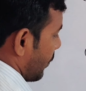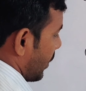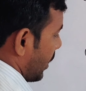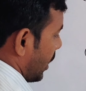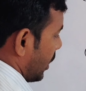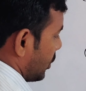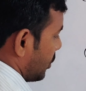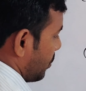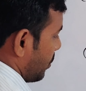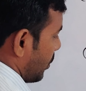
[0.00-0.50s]

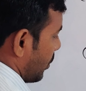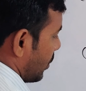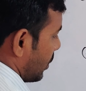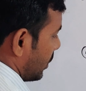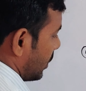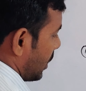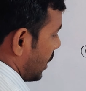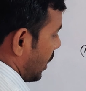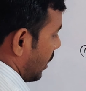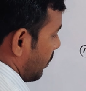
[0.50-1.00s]
X
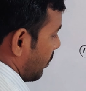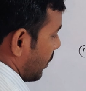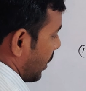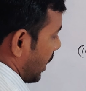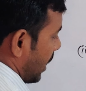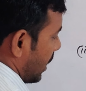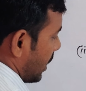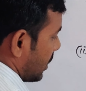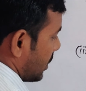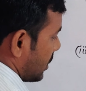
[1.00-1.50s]
power 3
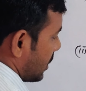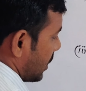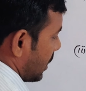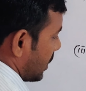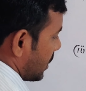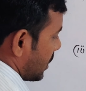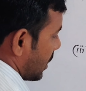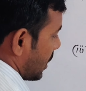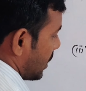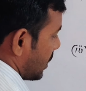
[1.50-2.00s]
minus
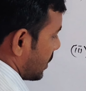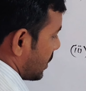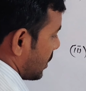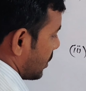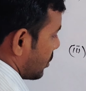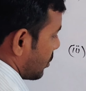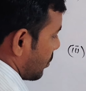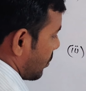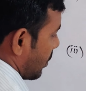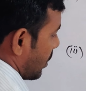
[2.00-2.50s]

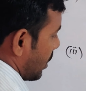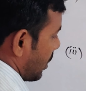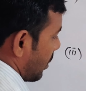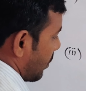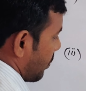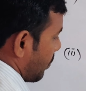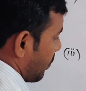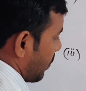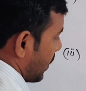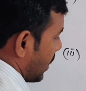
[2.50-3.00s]
6x square
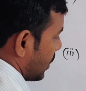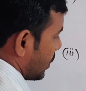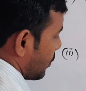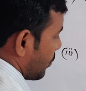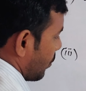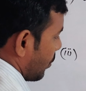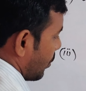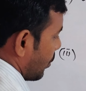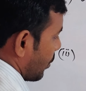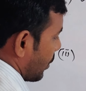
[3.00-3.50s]
plus
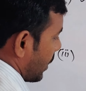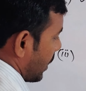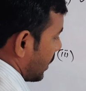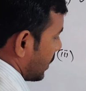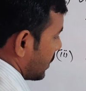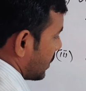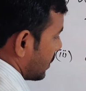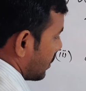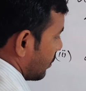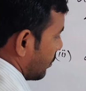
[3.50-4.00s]
4x